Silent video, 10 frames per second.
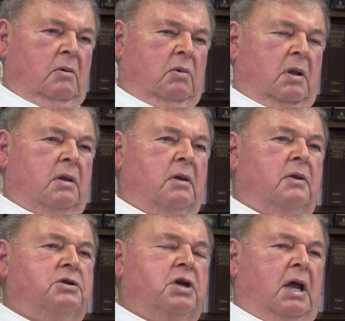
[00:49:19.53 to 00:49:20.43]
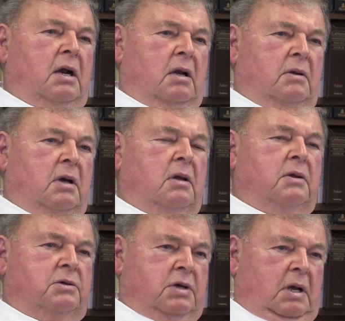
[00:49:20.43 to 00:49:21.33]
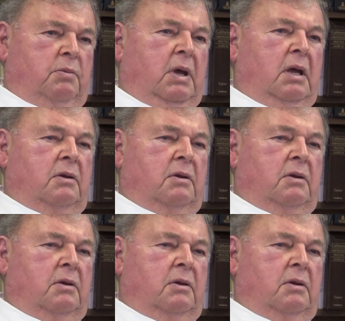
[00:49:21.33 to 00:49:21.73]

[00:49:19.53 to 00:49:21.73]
Well, the, the channel, the the, cha- ma-